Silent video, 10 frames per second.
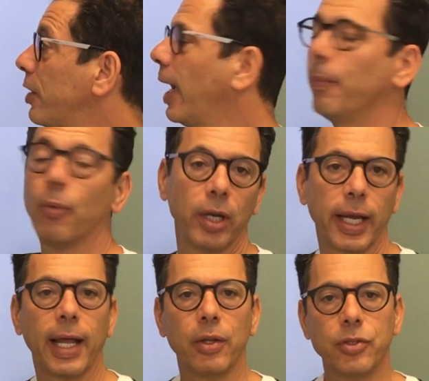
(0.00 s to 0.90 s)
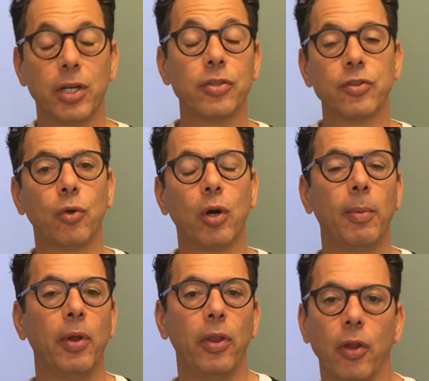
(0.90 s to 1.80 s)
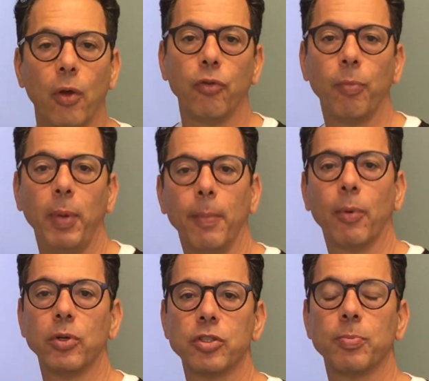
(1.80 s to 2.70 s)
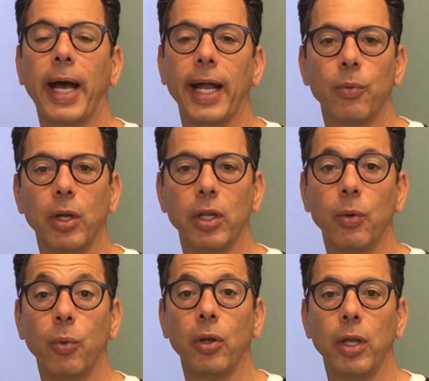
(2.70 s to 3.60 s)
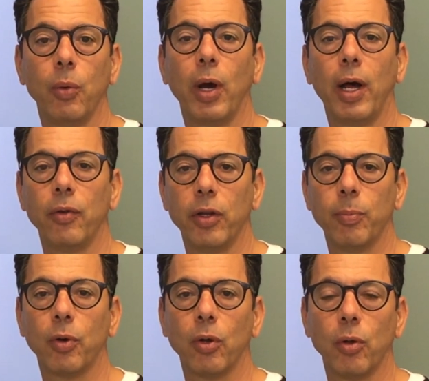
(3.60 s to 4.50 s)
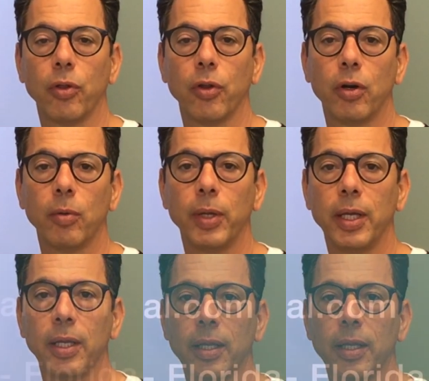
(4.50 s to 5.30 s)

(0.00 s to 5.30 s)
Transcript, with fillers: type 1 collagen is normal and those people respond really, really well to prolotherapy.